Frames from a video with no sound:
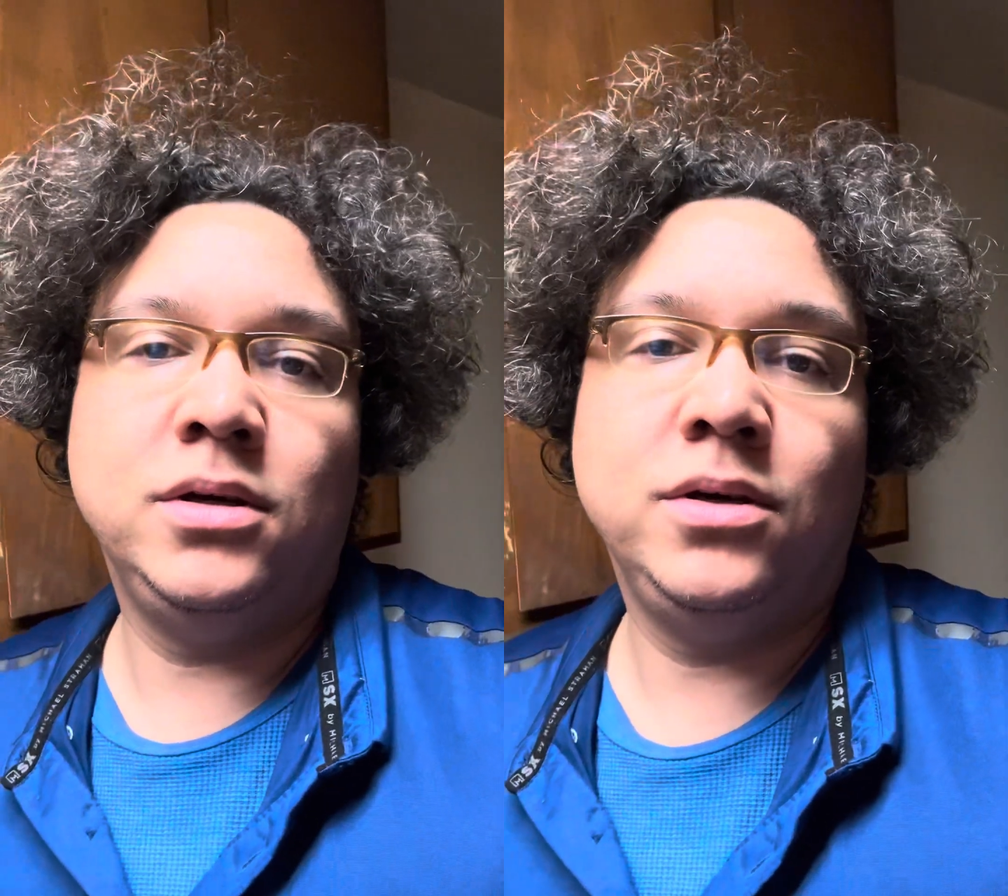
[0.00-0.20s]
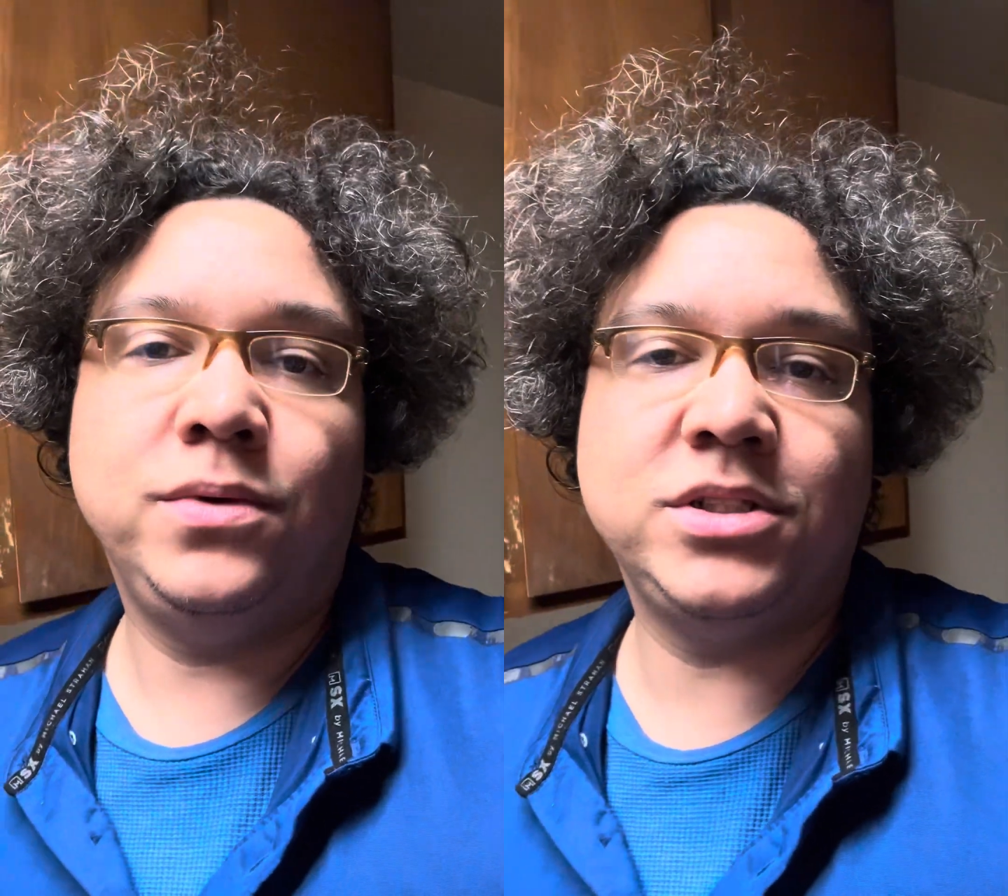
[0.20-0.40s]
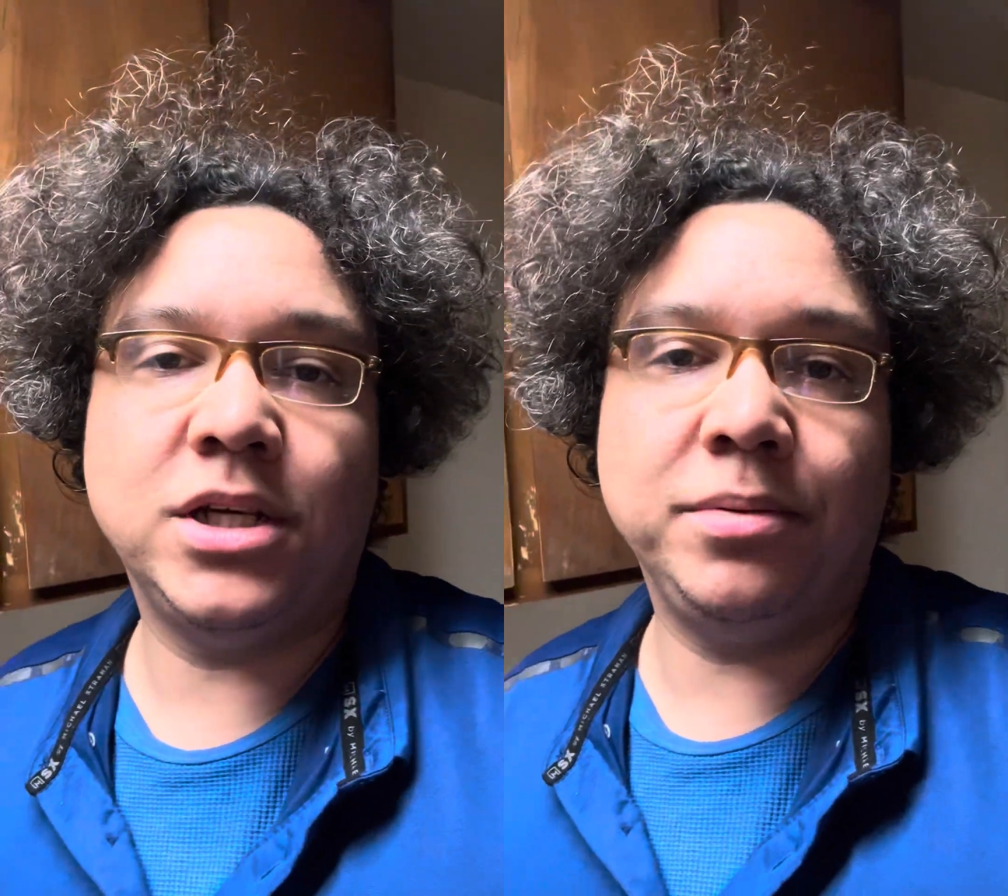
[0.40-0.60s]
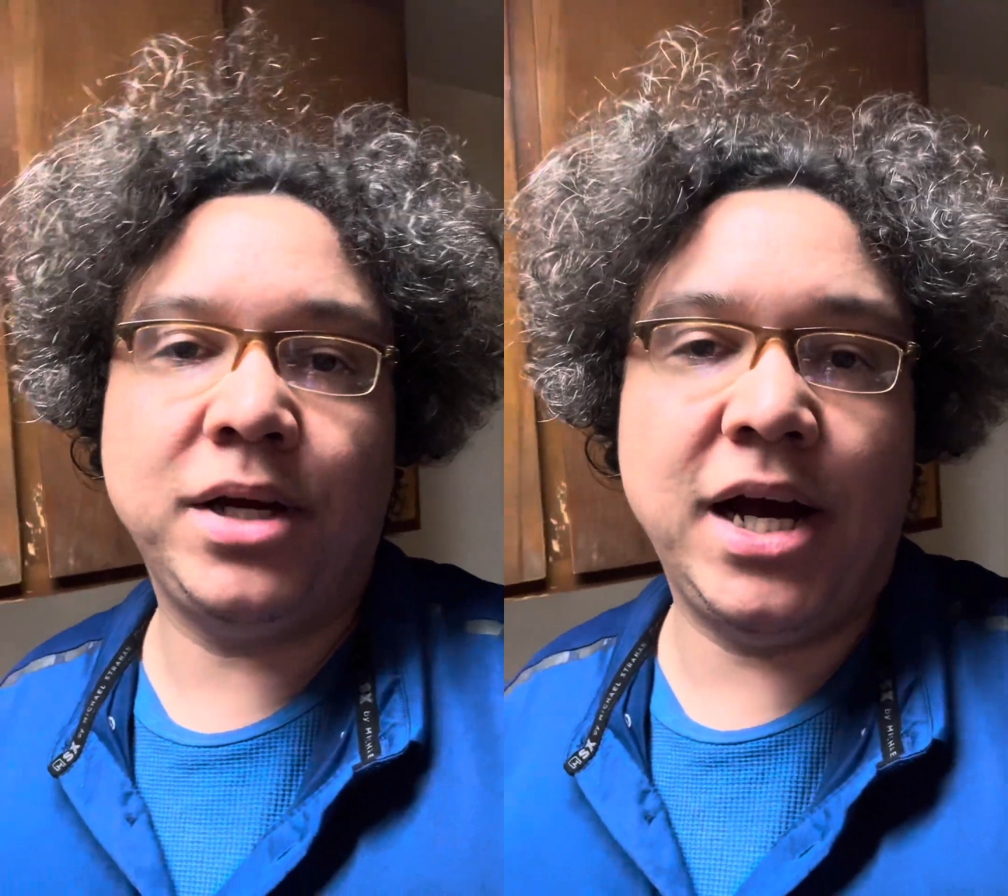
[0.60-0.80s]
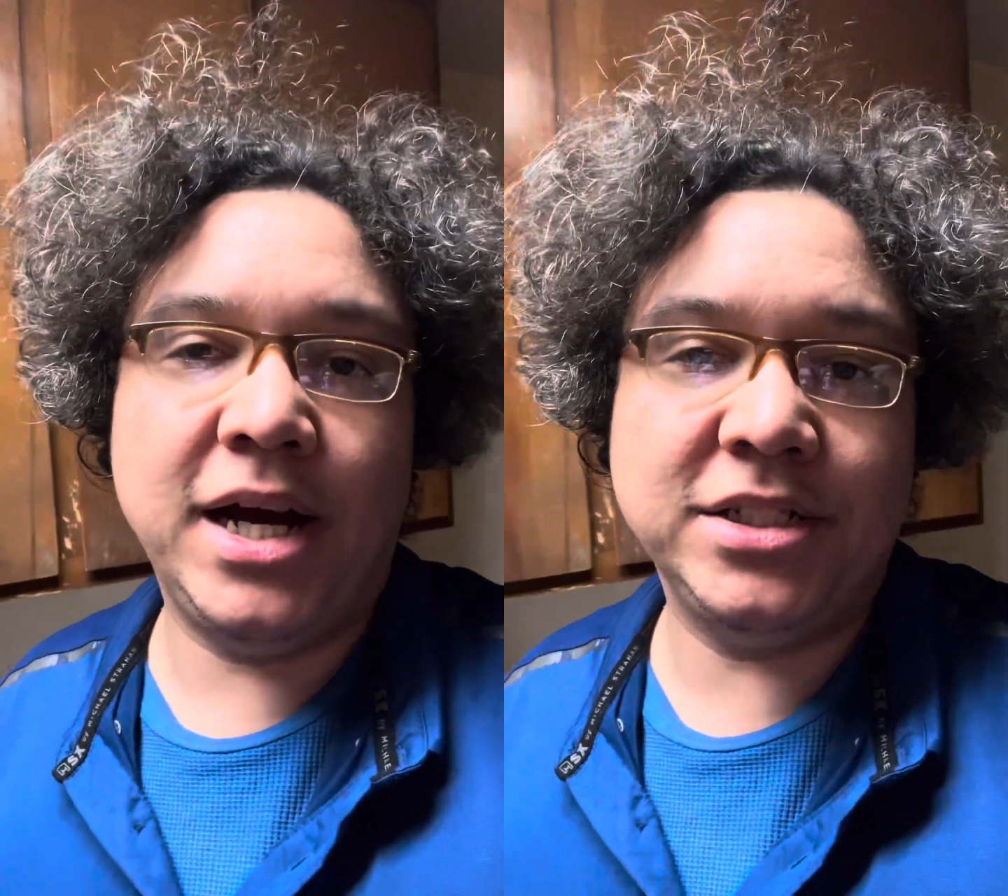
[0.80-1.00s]
What's up,
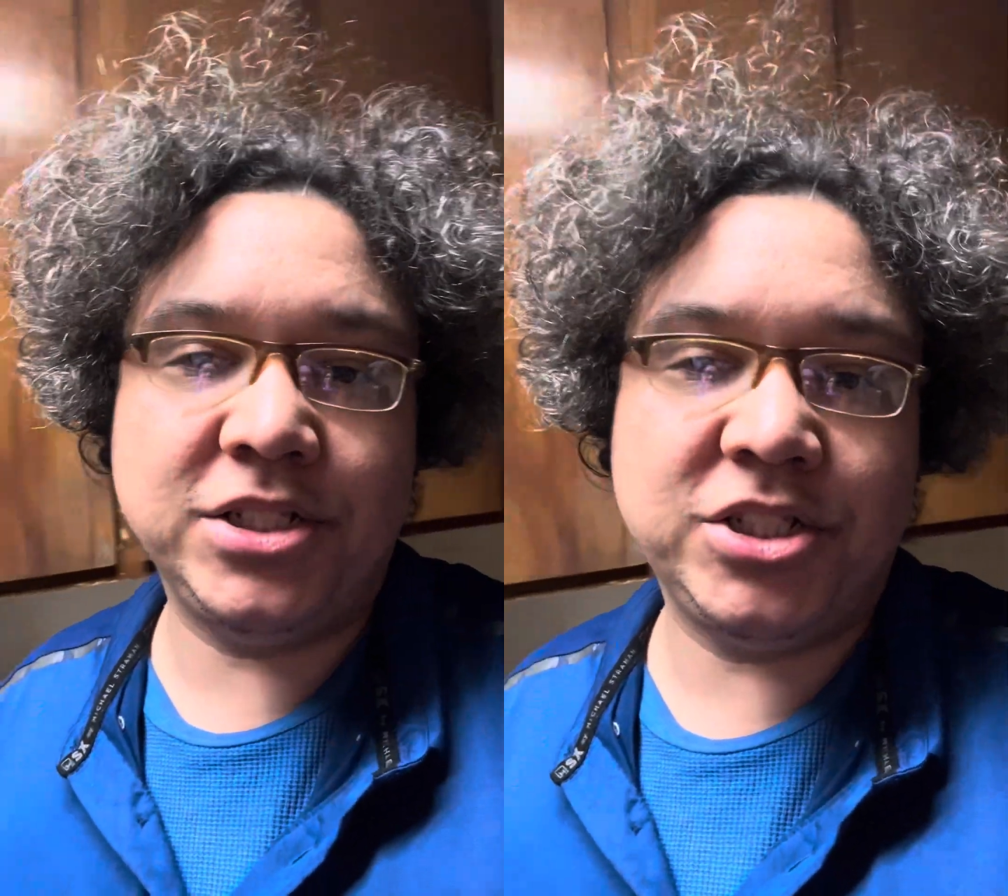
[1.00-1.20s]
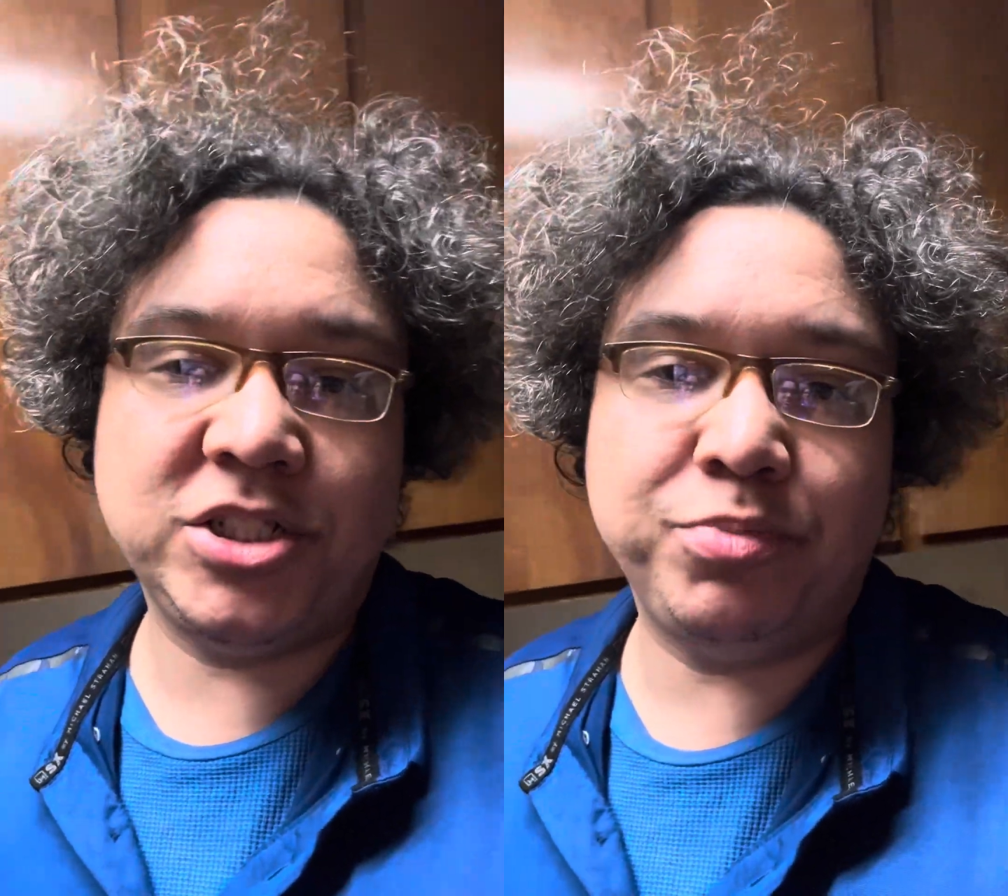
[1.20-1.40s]
guys? This is